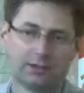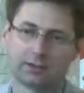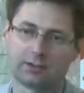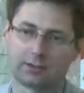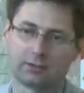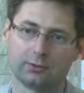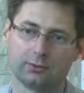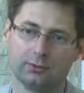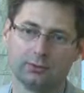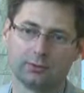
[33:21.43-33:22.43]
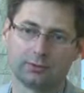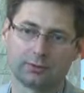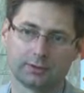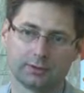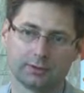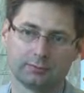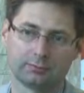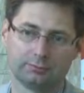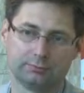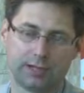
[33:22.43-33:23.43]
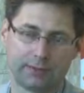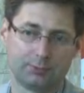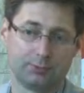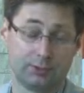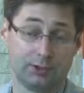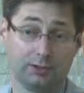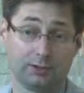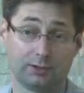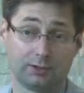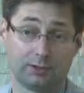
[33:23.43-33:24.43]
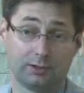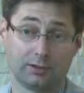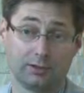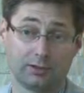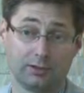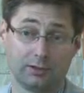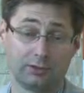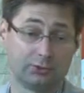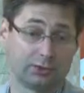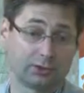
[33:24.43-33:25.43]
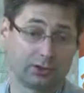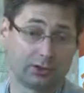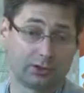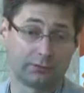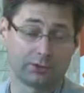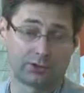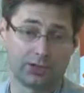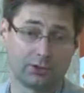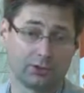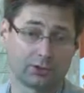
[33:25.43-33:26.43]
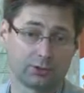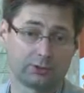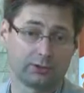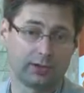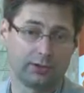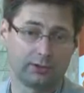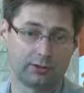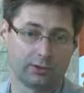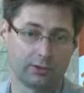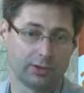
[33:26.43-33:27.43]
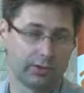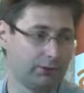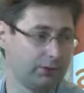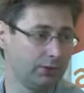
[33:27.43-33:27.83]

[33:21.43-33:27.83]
So yeah, pretty interesting conversation also today. With the